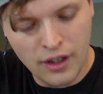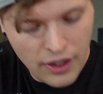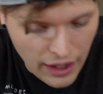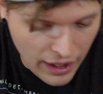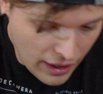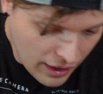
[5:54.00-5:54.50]

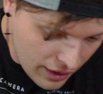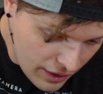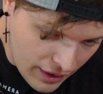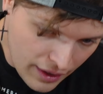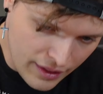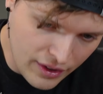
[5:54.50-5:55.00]

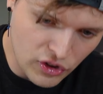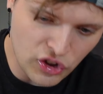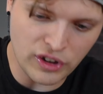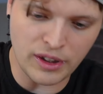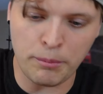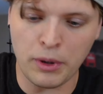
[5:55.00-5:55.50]
And there's
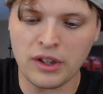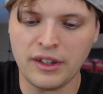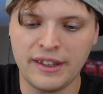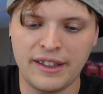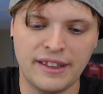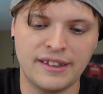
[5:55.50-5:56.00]
just a
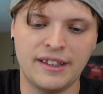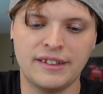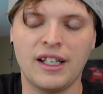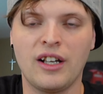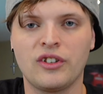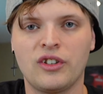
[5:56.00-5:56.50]
booklet that sits
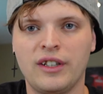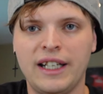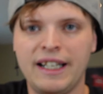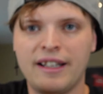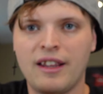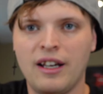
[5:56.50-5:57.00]

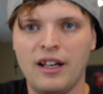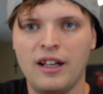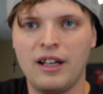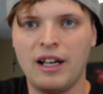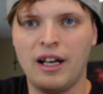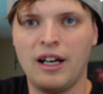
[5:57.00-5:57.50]
underneath
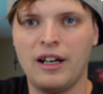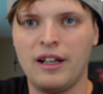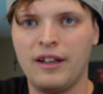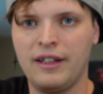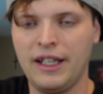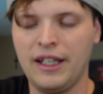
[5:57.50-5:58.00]

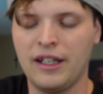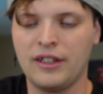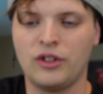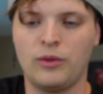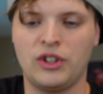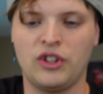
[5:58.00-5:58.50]
the
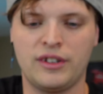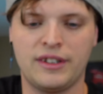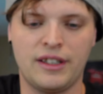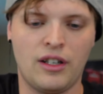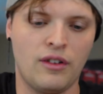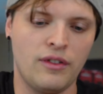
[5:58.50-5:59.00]
Switch
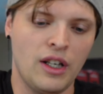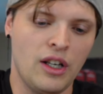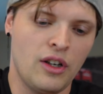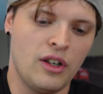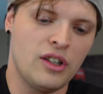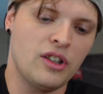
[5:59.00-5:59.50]
itself.
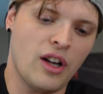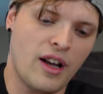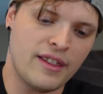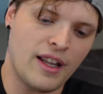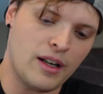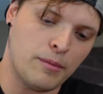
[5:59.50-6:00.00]

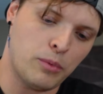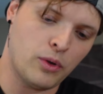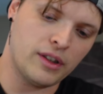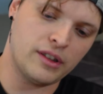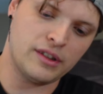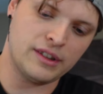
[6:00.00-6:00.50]
Not that
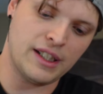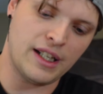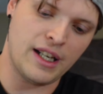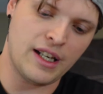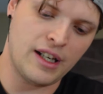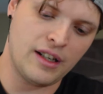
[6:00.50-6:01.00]
important
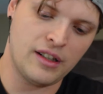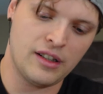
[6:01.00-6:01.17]
today,